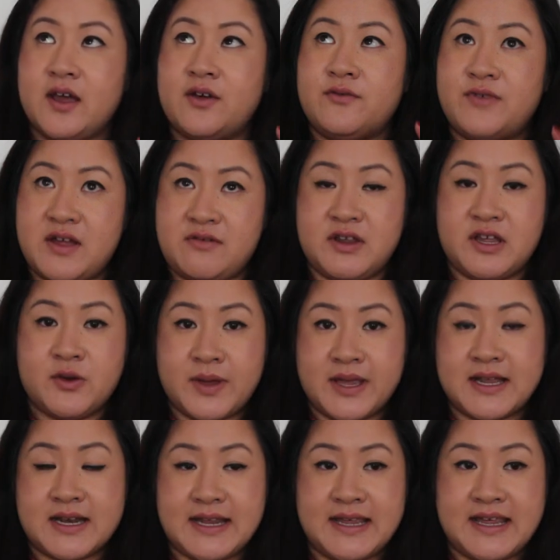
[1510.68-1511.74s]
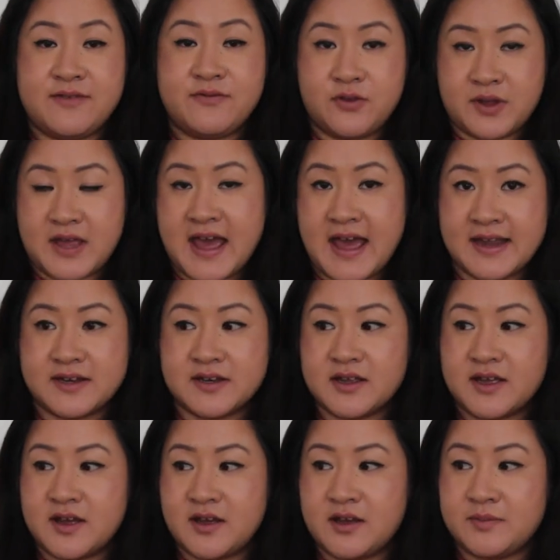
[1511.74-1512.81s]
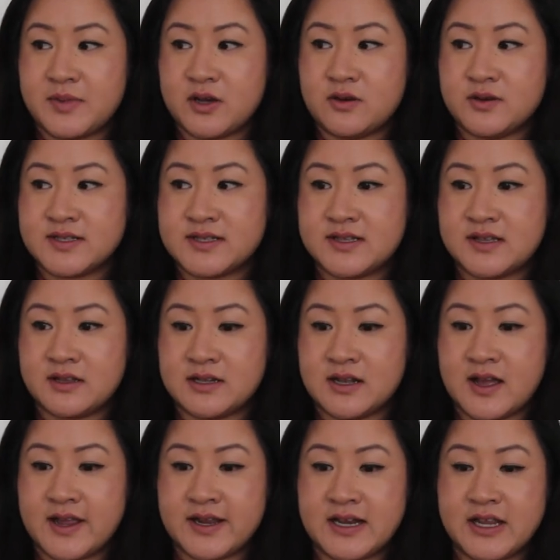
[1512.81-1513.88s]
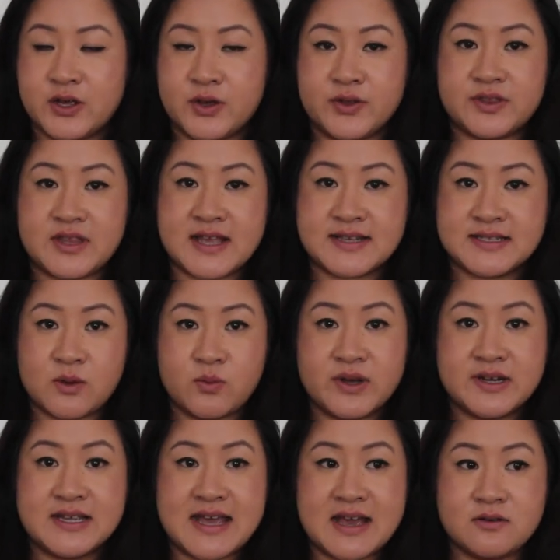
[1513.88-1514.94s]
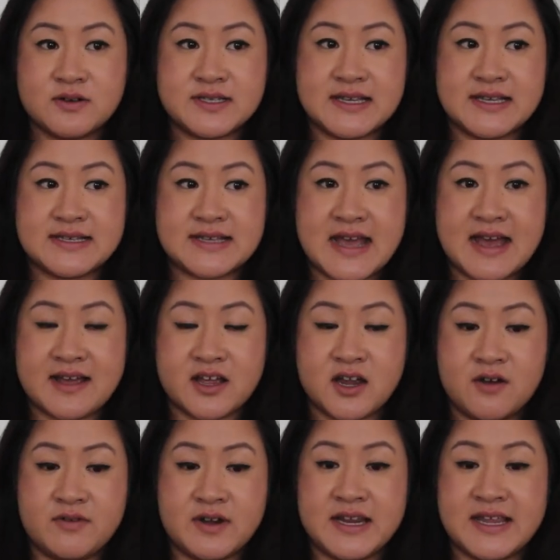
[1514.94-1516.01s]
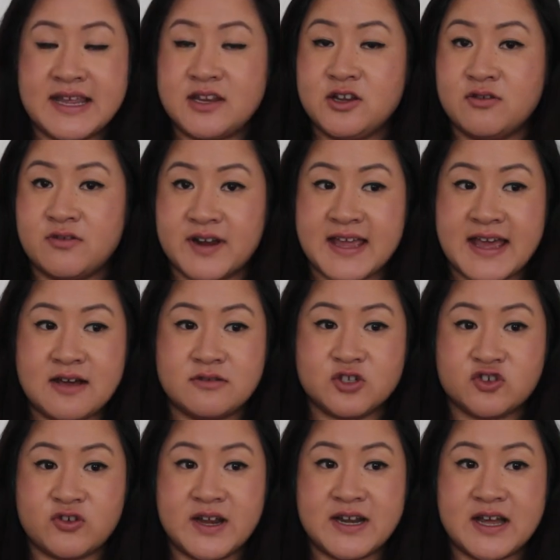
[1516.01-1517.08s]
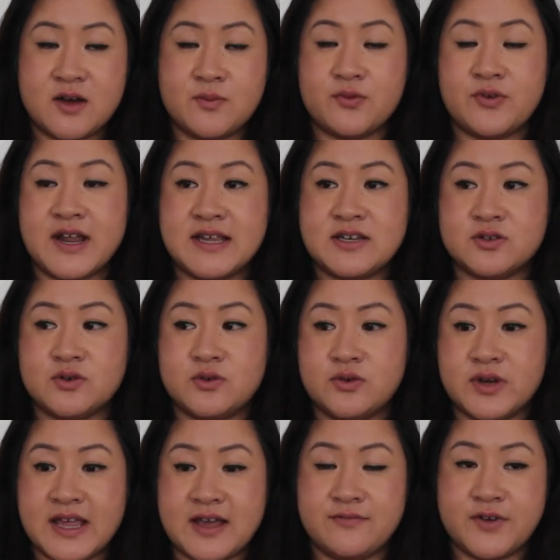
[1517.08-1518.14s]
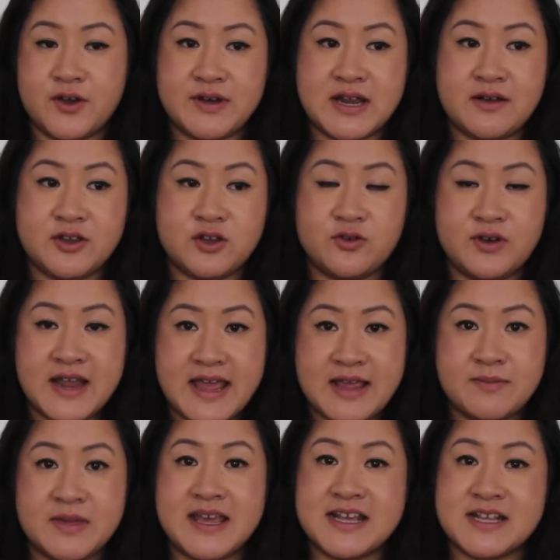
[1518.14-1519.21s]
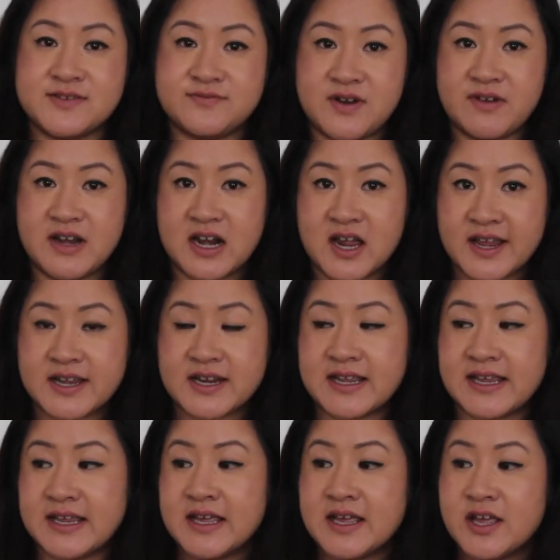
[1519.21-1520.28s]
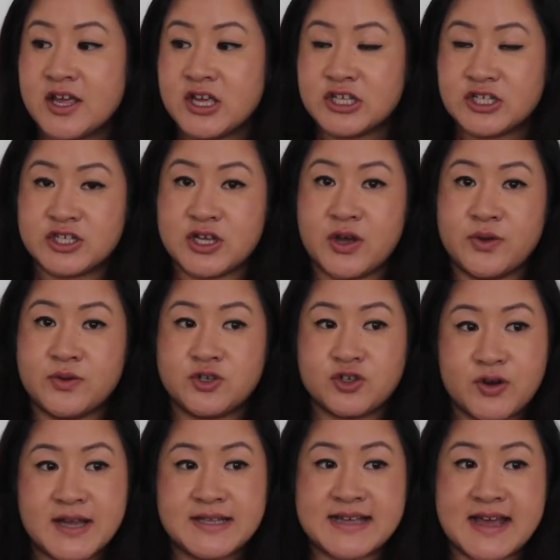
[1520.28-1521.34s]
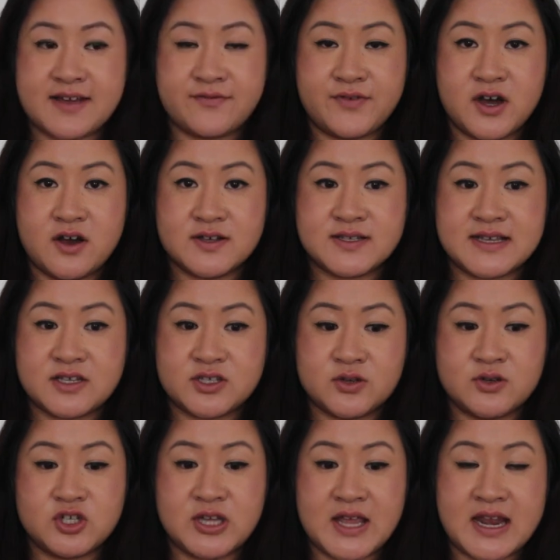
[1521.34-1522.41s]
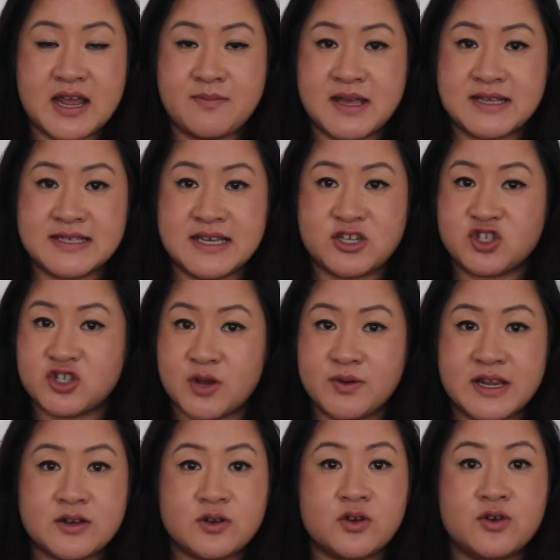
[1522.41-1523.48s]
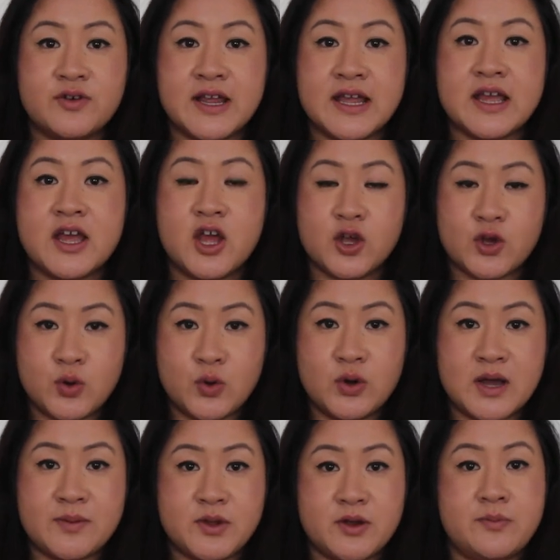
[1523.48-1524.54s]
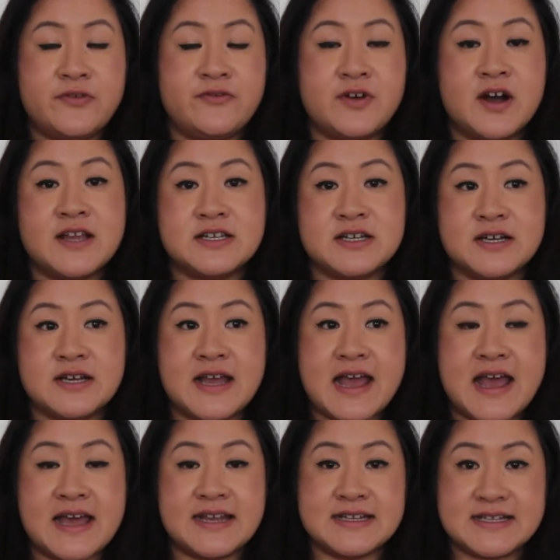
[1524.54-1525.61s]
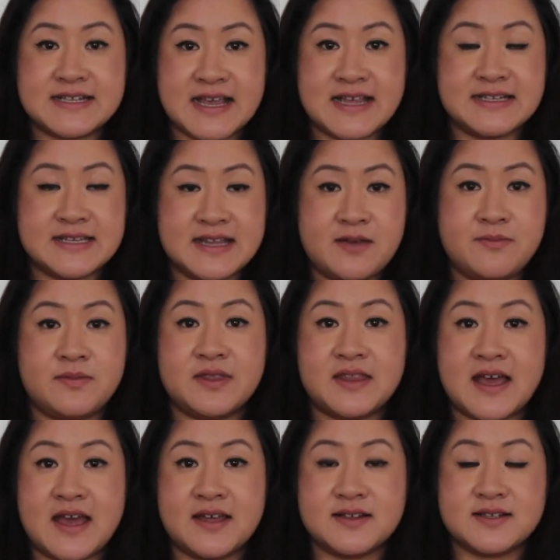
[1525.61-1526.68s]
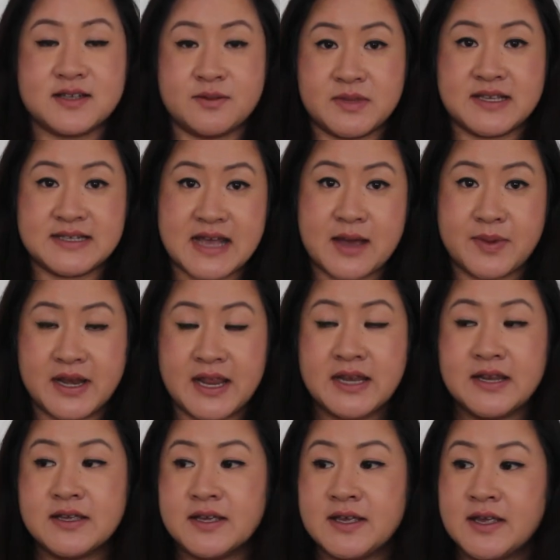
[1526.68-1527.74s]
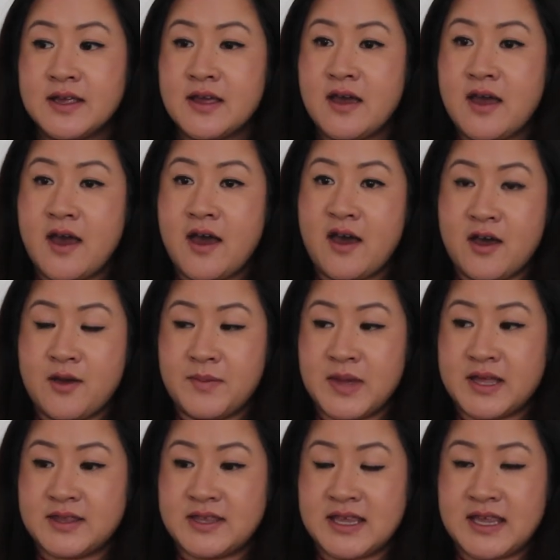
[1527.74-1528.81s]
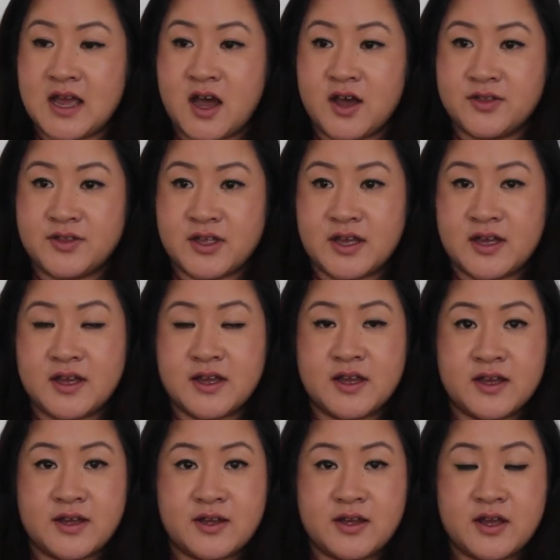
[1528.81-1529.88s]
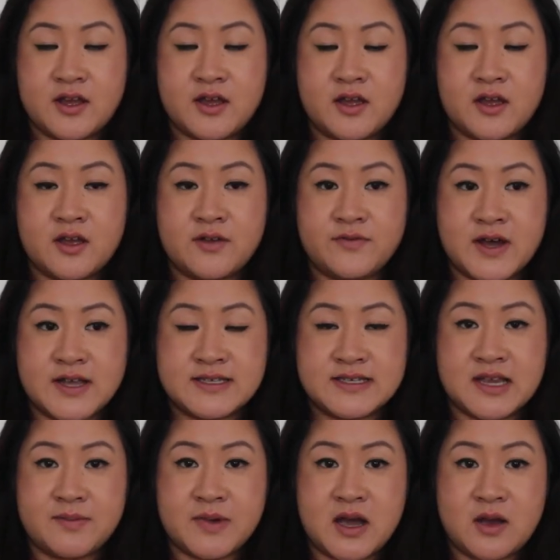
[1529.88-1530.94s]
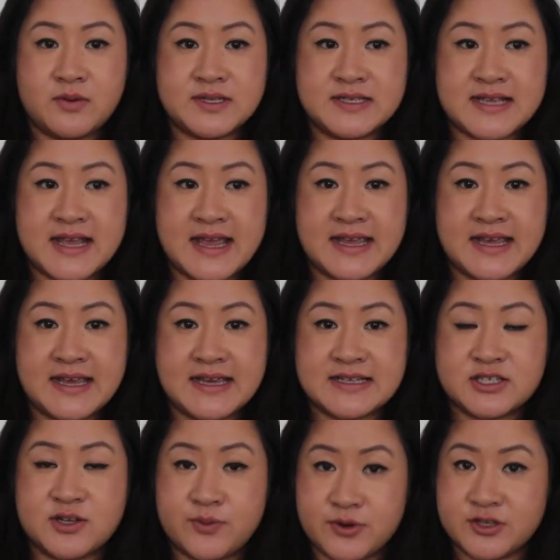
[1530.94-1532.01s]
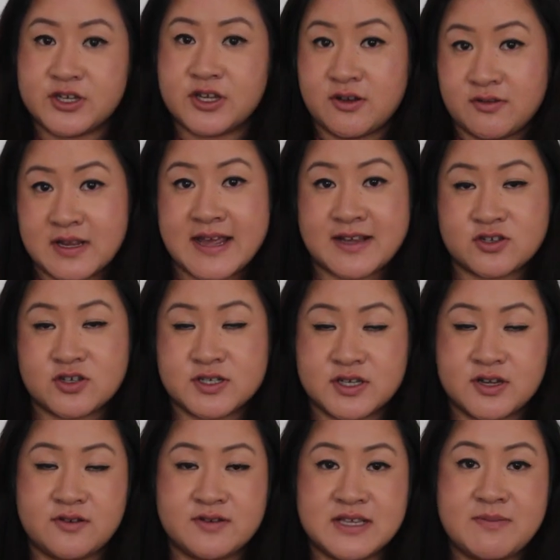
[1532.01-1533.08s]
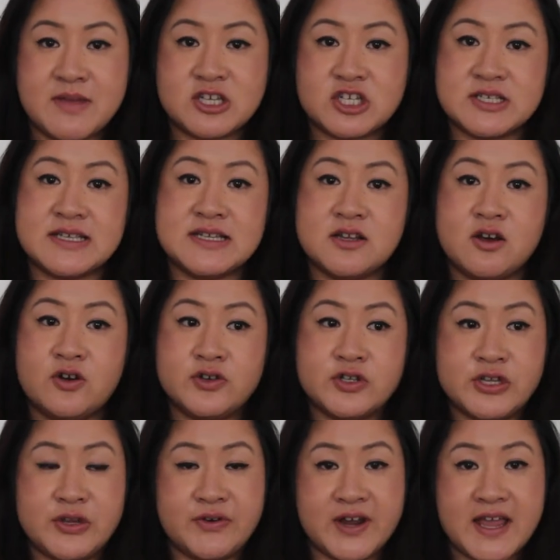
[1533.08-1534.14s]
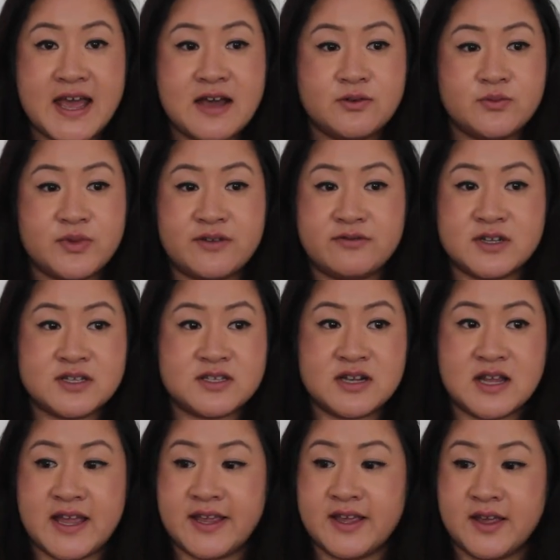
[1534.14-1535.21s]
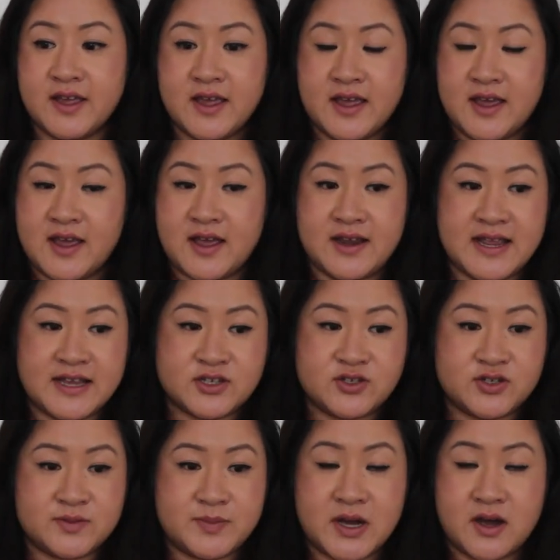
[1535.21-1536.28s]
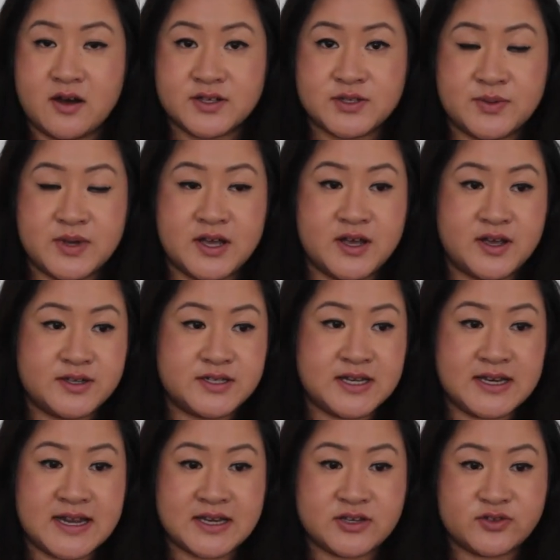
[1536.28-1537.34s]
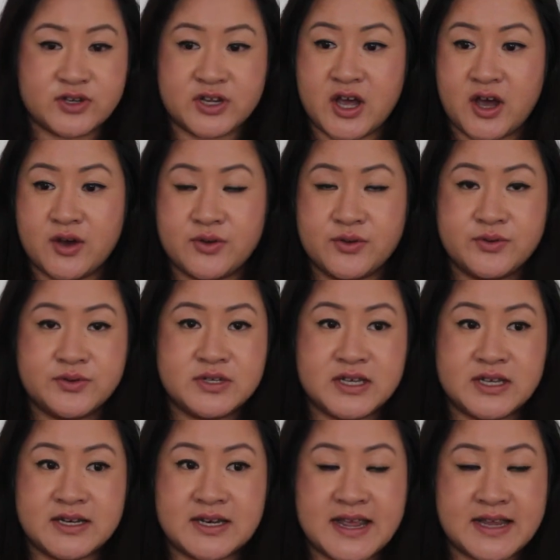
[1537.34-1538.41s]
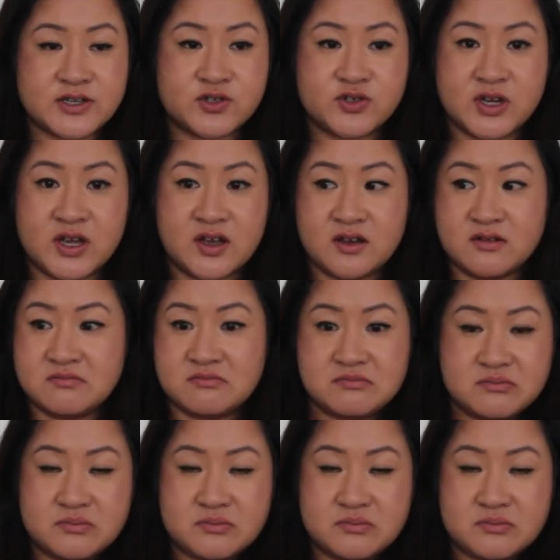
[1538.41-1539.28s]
very quickly if you can, because the likelihood that someone else is currently in your account trying to upgrade or get a phone out in your name is very likely. So try to act fast. As soon as you get that message, don't ignore it. Call up your provider and say to them that something's happening. The other advice tip I would say is to put extra security measures in onto your account, whether it's like an extra password, an extra code, an extra